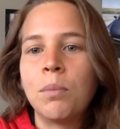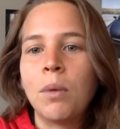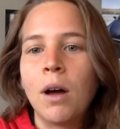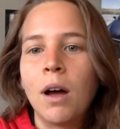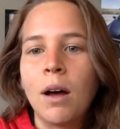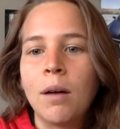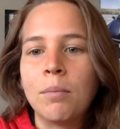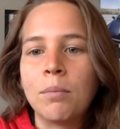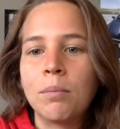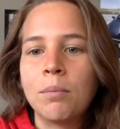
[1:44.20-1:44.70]

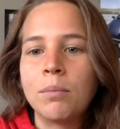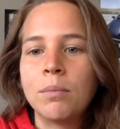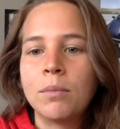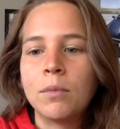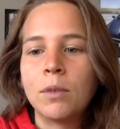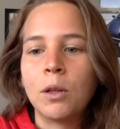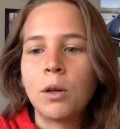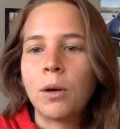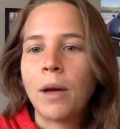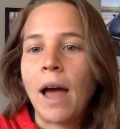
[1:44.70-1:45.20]
um,
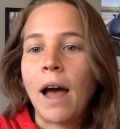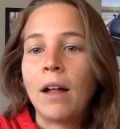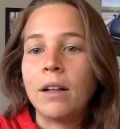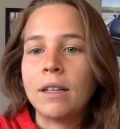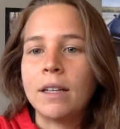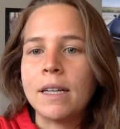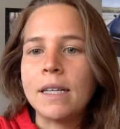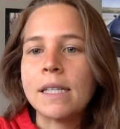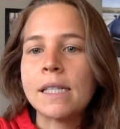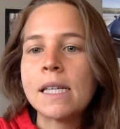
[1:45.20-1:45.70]

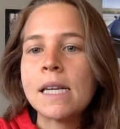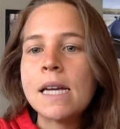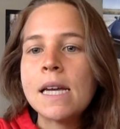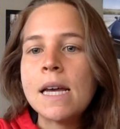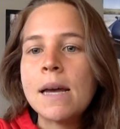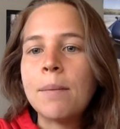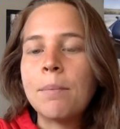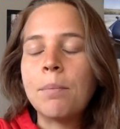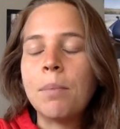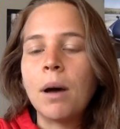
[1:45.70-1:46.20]
localities,
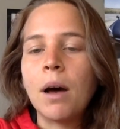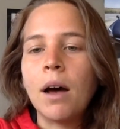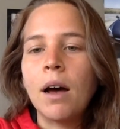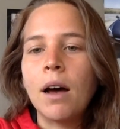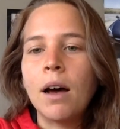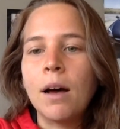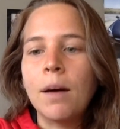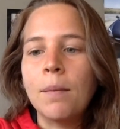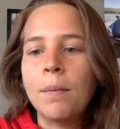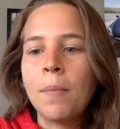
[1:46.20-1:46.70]
but
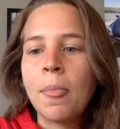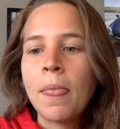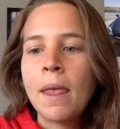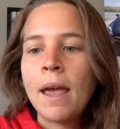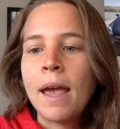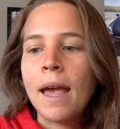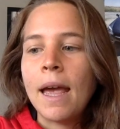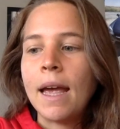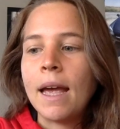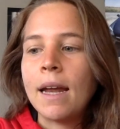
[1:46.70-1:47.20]
um,
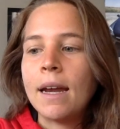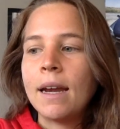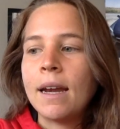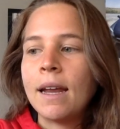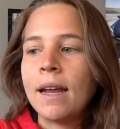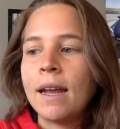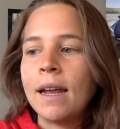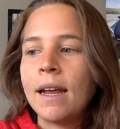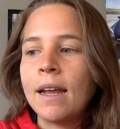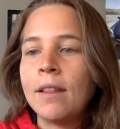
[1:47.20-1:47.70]
and
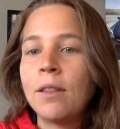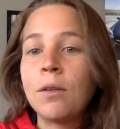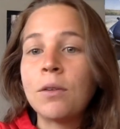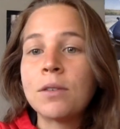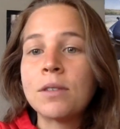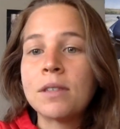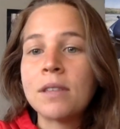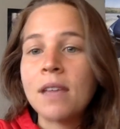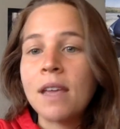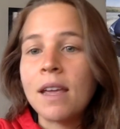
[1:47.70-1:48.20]
and
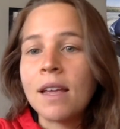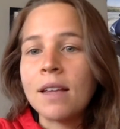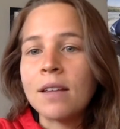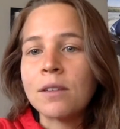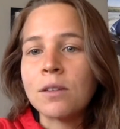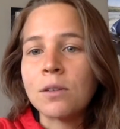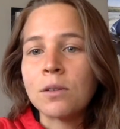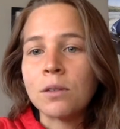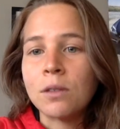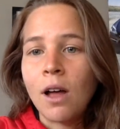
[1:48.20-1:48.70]
those
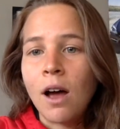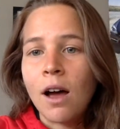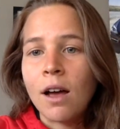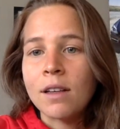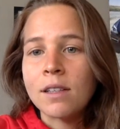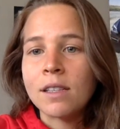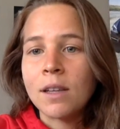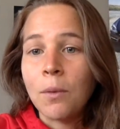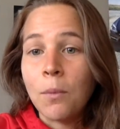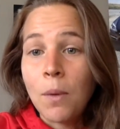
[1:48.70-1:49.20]
things, those
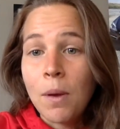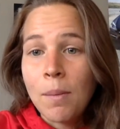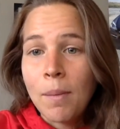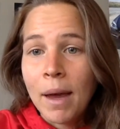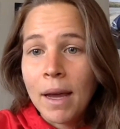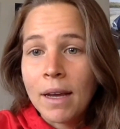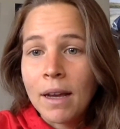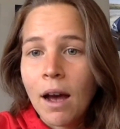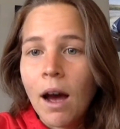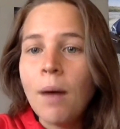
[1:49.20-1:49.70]
laws that we
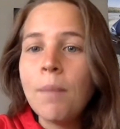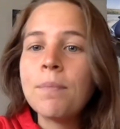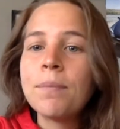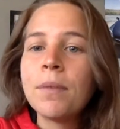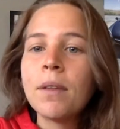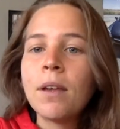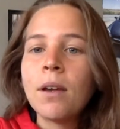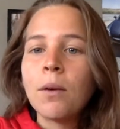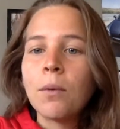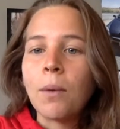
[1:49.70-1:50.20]
make up,
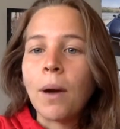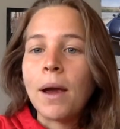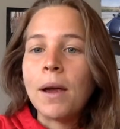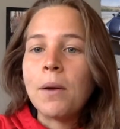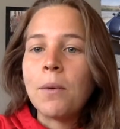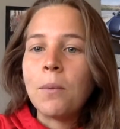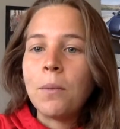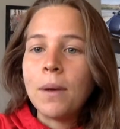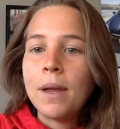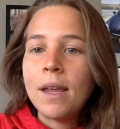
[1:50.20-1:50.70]

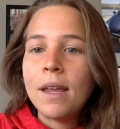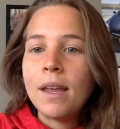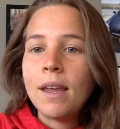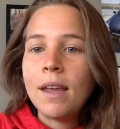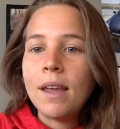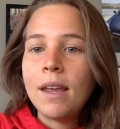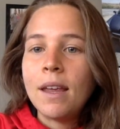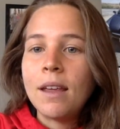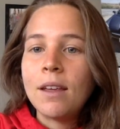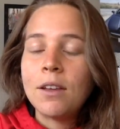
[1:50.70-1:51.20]
right?
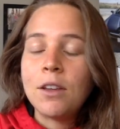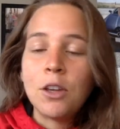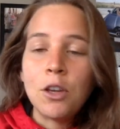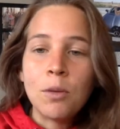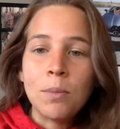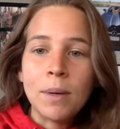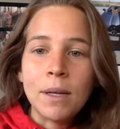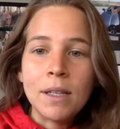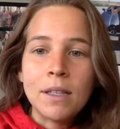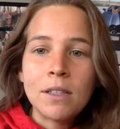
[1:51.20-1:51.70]
We
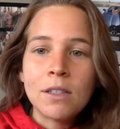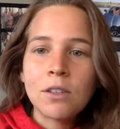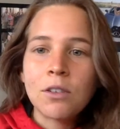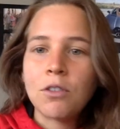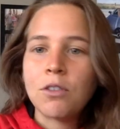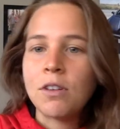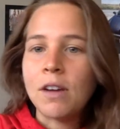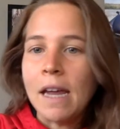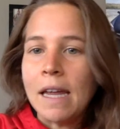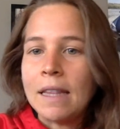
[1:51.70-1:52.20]
humans
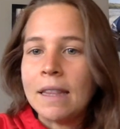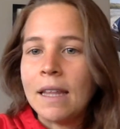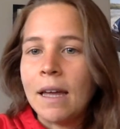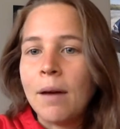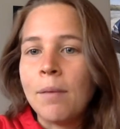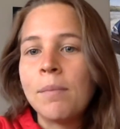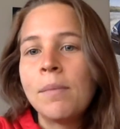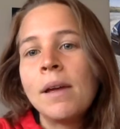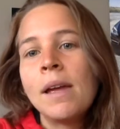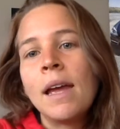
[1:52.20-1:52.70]
create
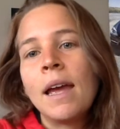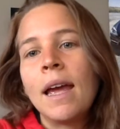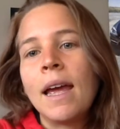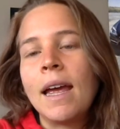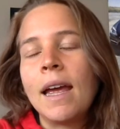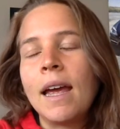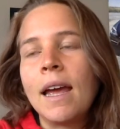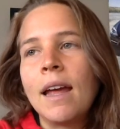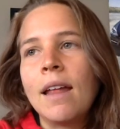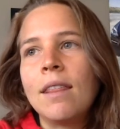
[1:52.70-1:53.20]
them,
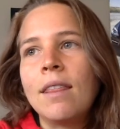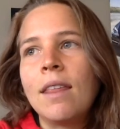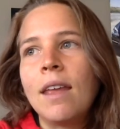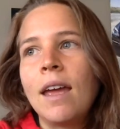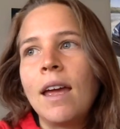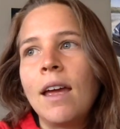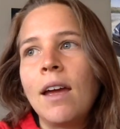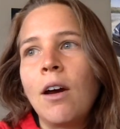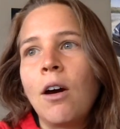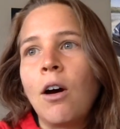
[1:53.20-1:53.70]
and
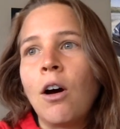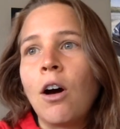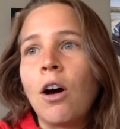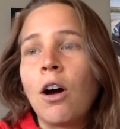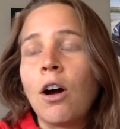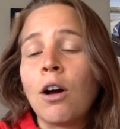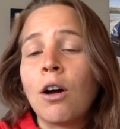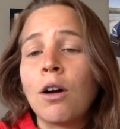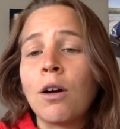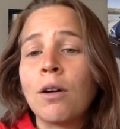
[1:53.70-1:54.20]
they
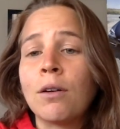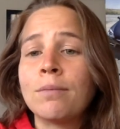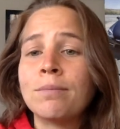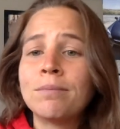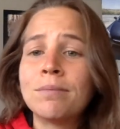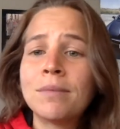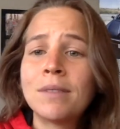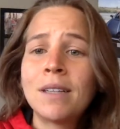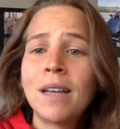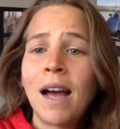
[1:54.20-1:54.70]
are
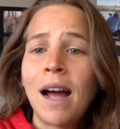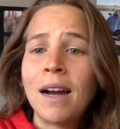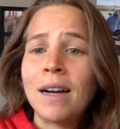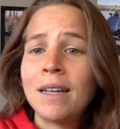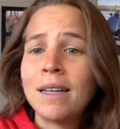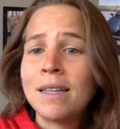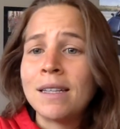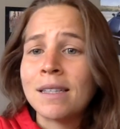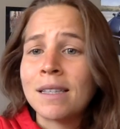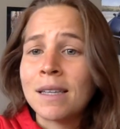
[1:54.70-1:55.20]
kind
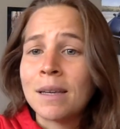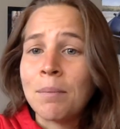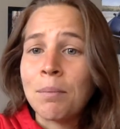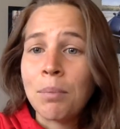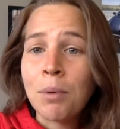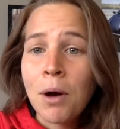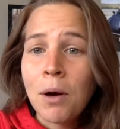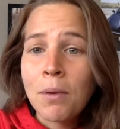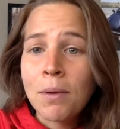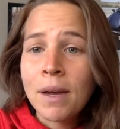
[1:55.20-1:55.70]
of easily
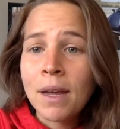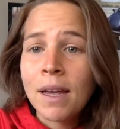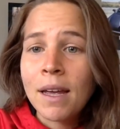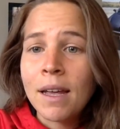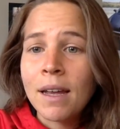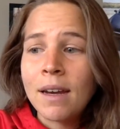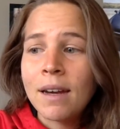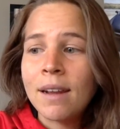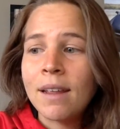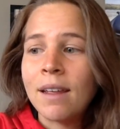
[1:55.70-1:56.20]

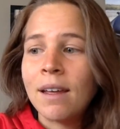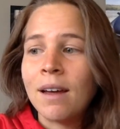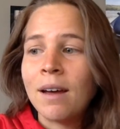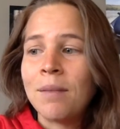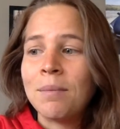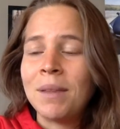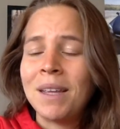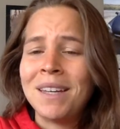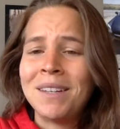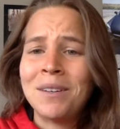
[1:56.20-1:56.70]
broken.
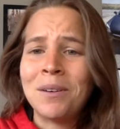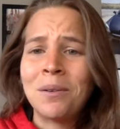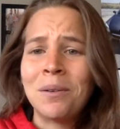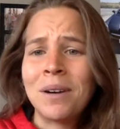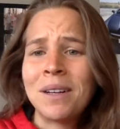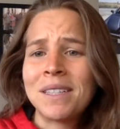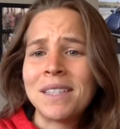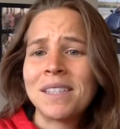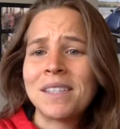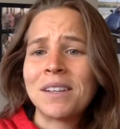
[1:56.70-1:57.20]
Um, they don't
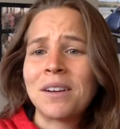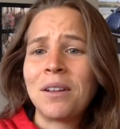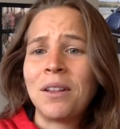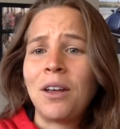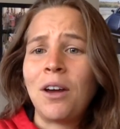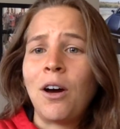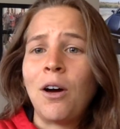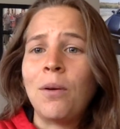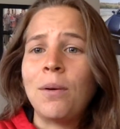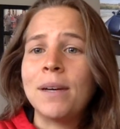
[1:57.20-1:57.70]

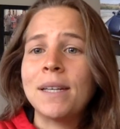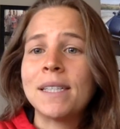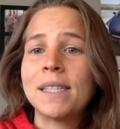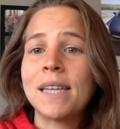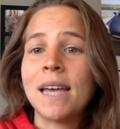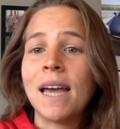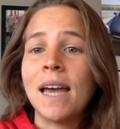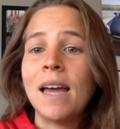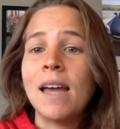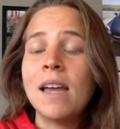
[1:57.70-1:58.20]
necessarily always
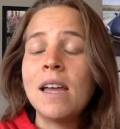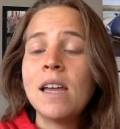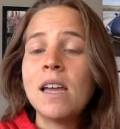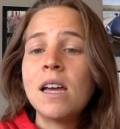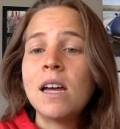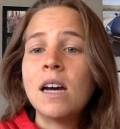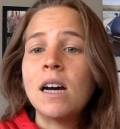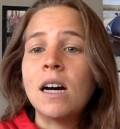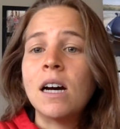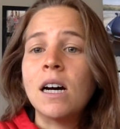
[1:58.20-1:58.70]
get
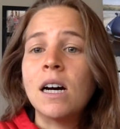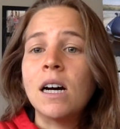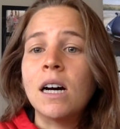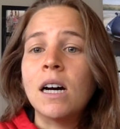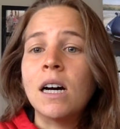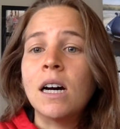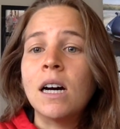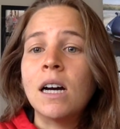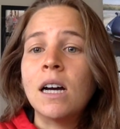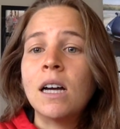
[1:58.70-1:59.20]

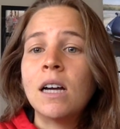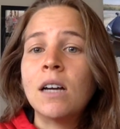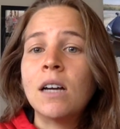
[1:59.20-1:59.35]
uh,